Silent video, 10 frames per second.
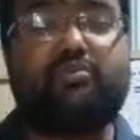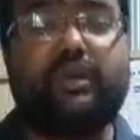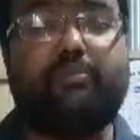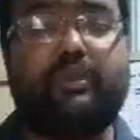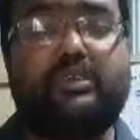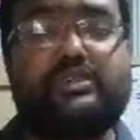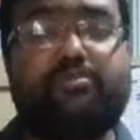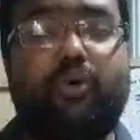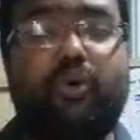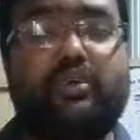people
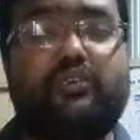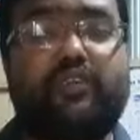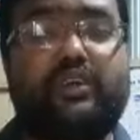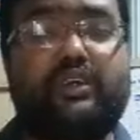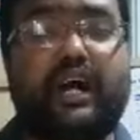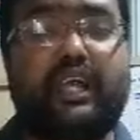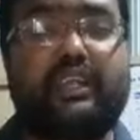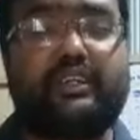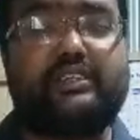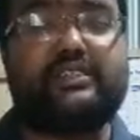spoke different
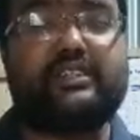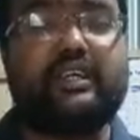dialects.